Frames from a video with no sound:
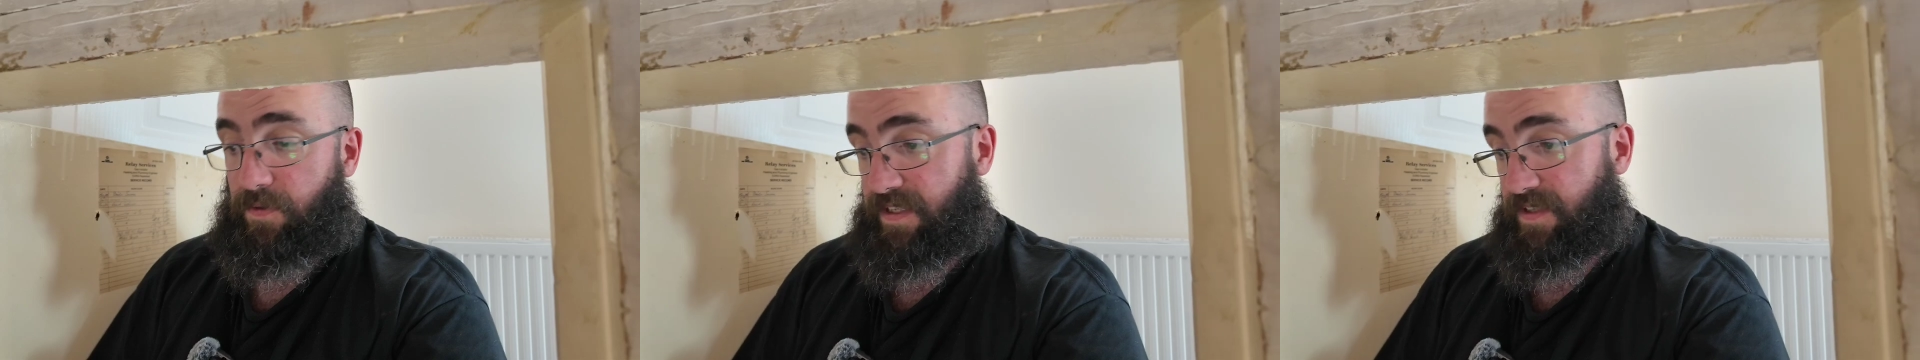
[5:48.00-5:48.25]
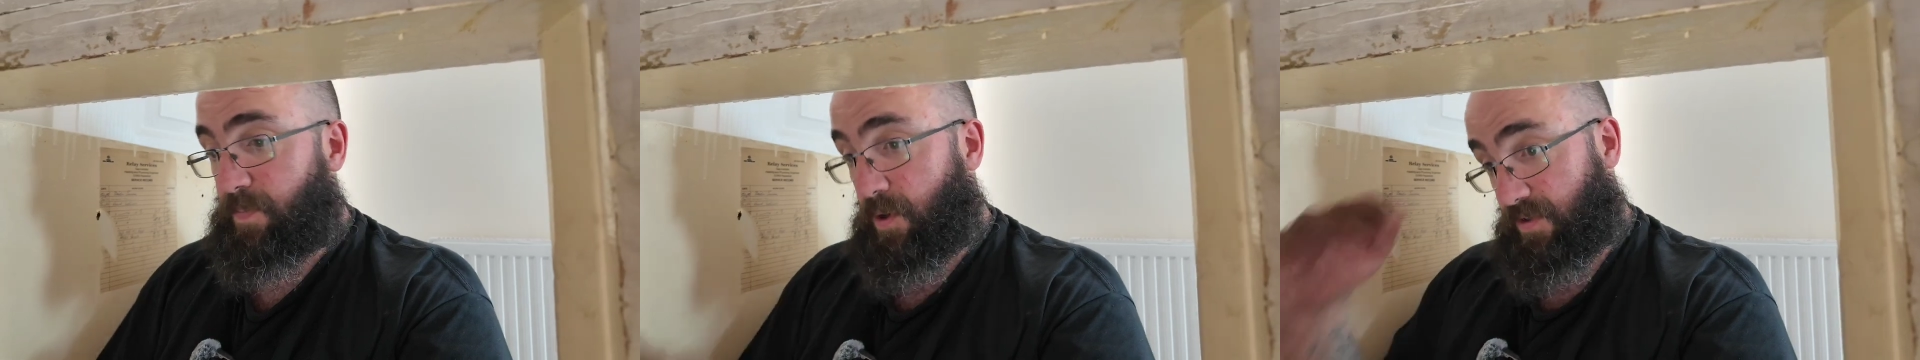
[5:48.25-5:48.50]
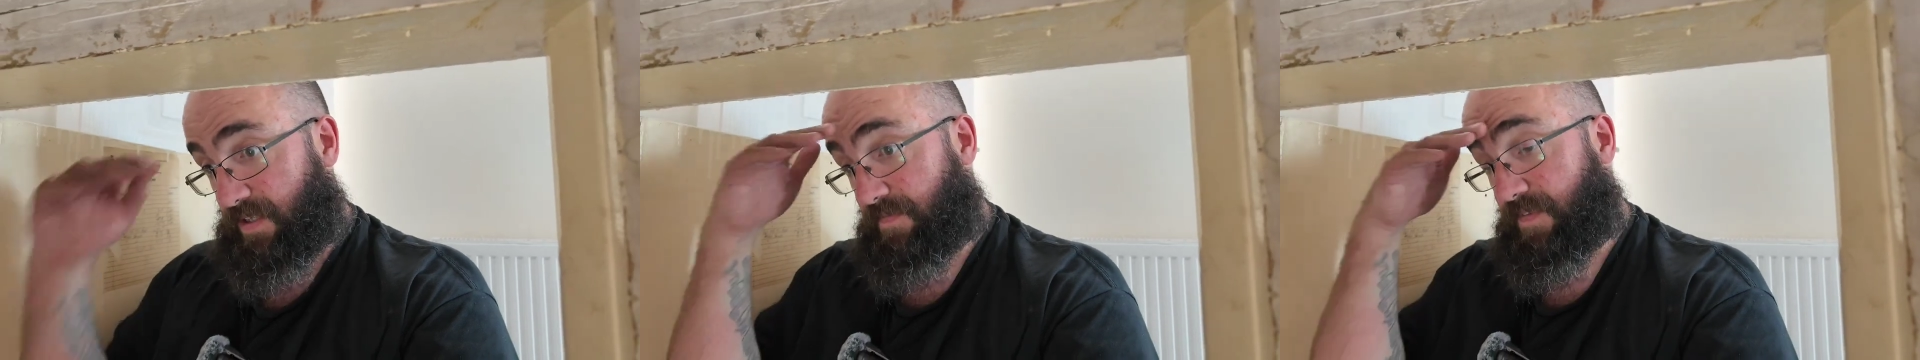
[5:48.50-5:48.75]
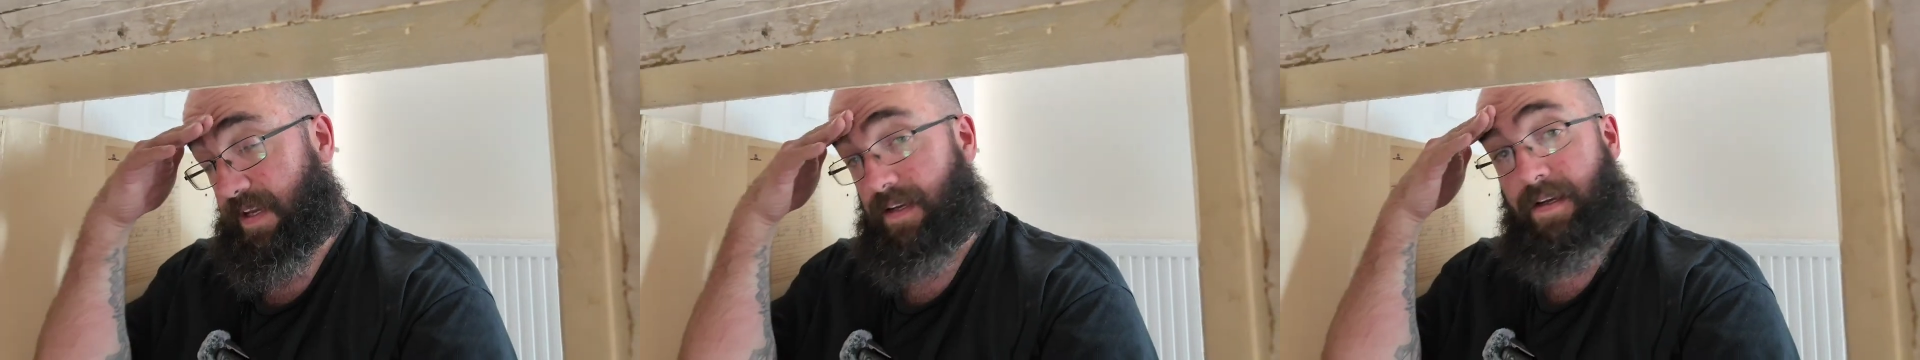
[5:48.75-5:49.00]
on this poxy
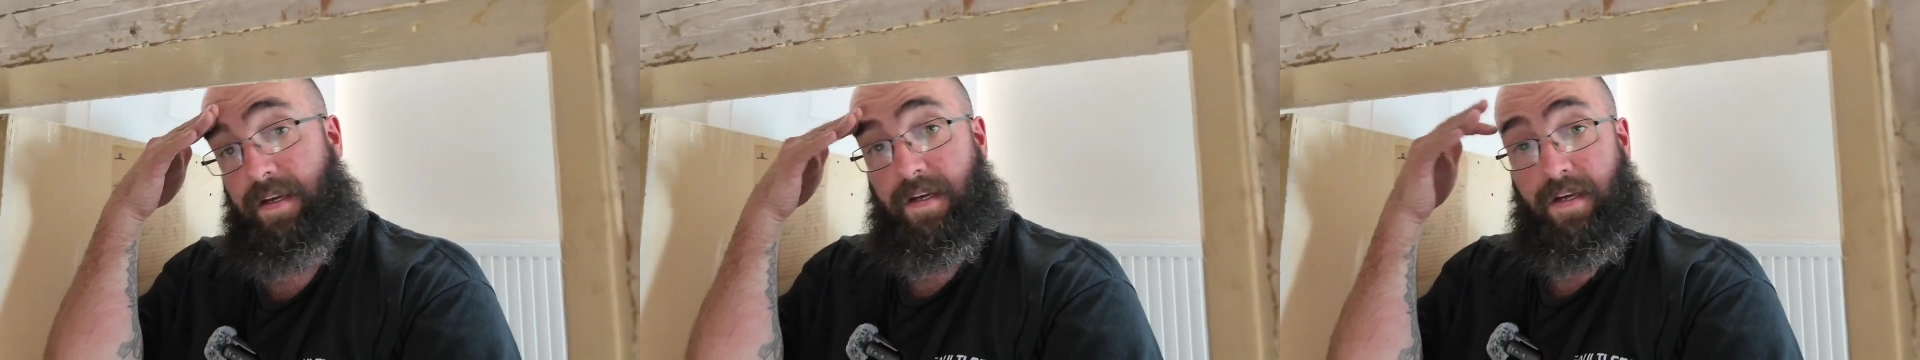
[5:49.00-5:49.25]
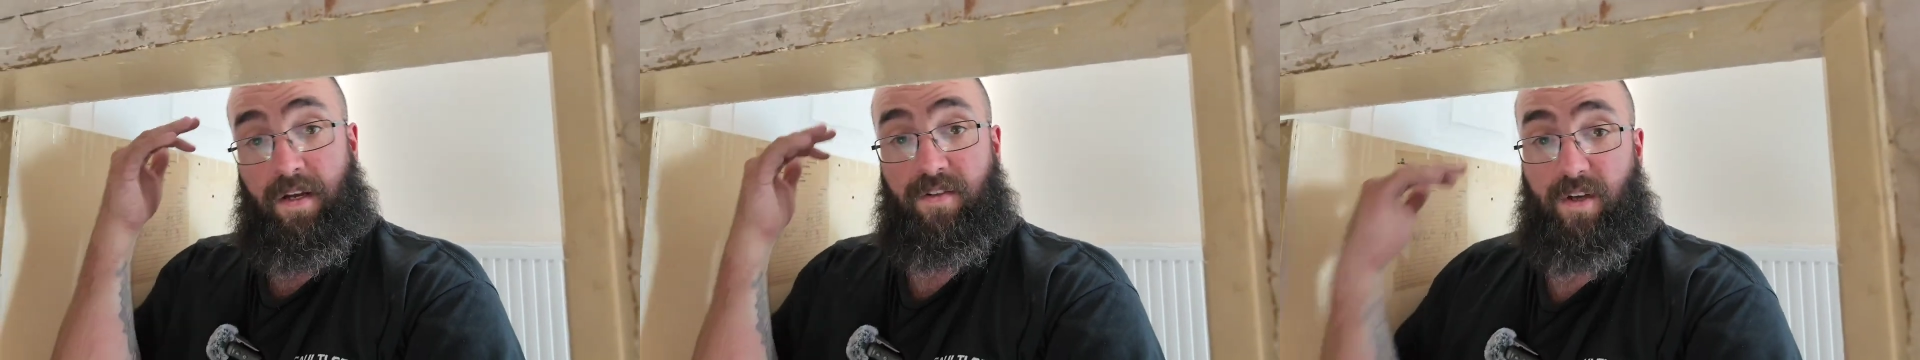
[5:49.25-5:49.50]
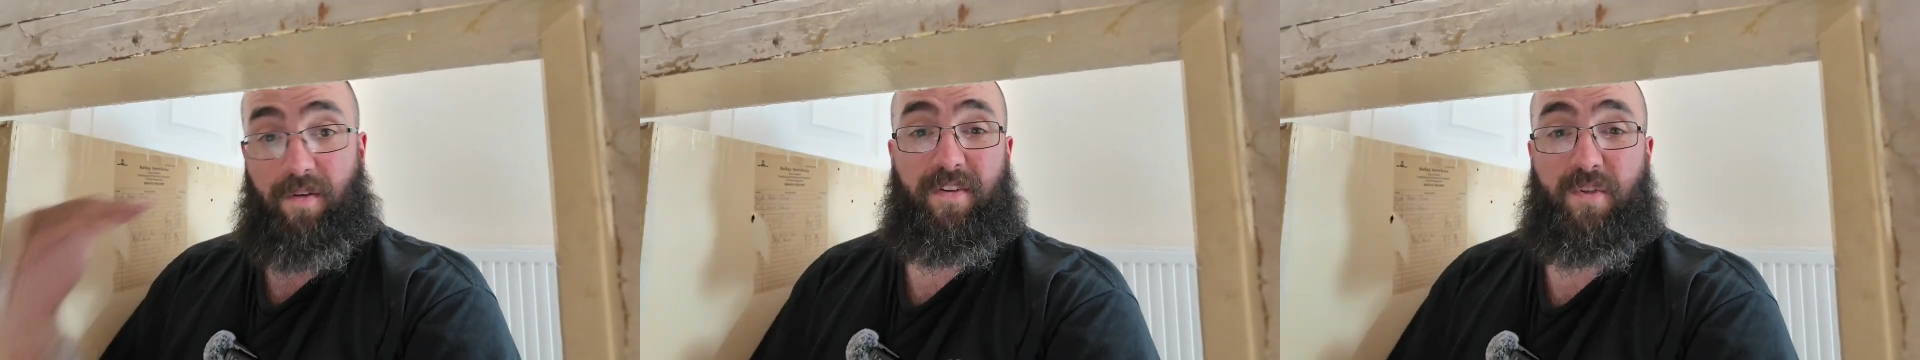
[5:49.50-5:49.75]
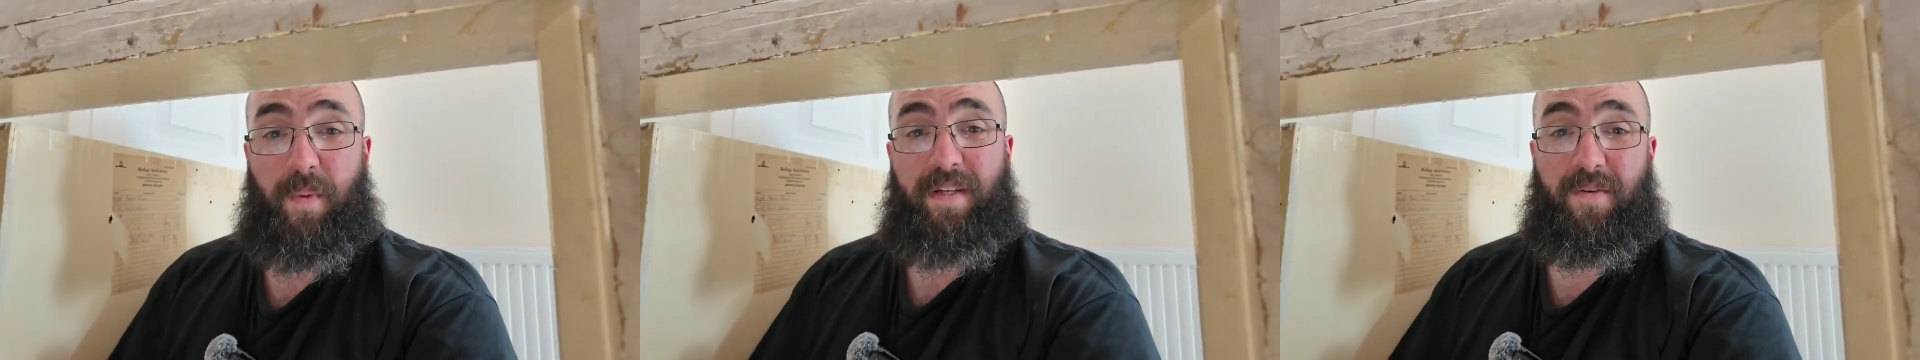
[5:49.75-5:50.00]
thing. So
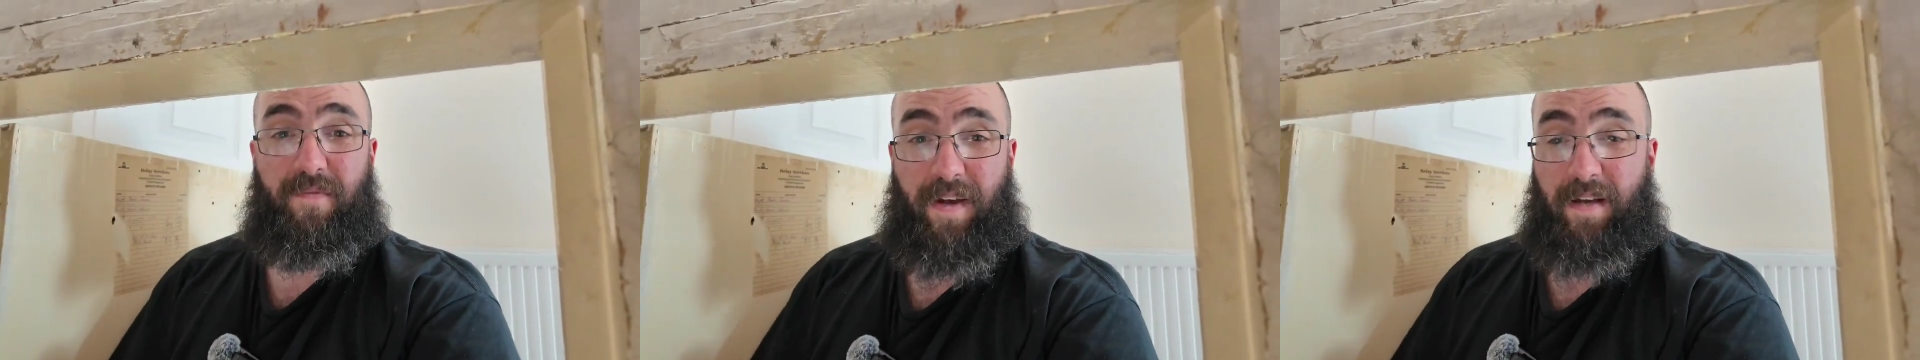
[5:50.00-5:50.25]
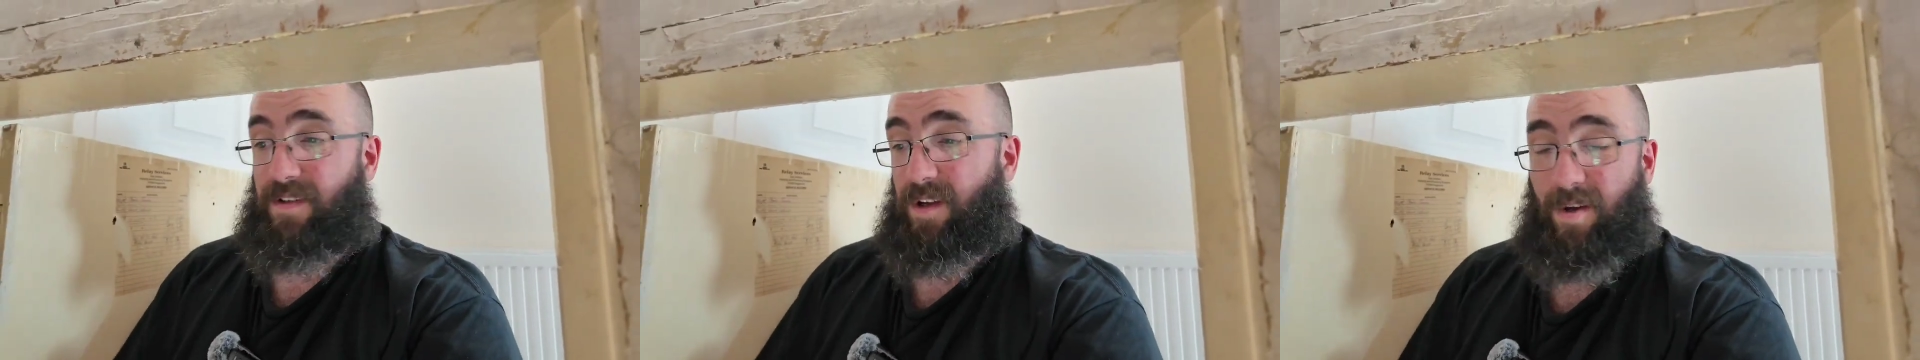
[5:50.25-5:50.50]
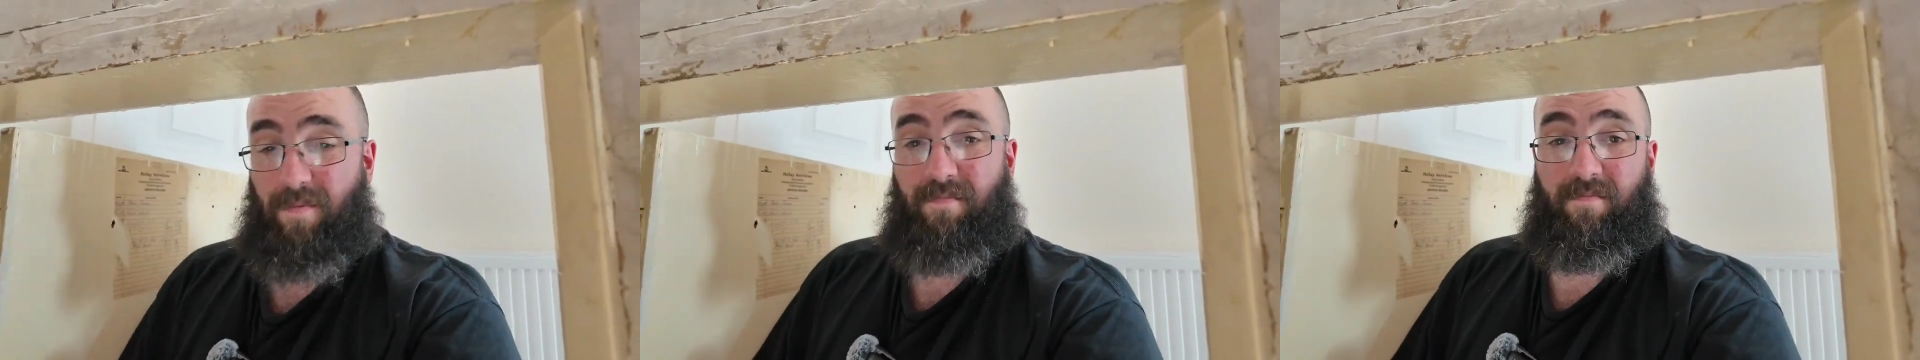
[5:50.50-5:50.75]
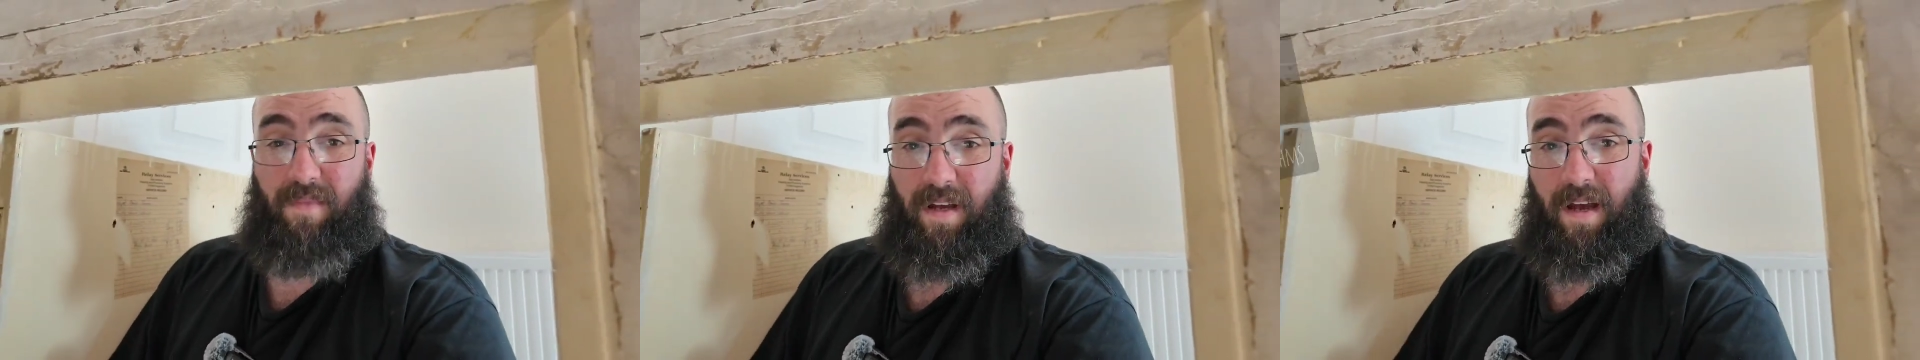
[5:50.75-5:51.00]
the 22,000 ohm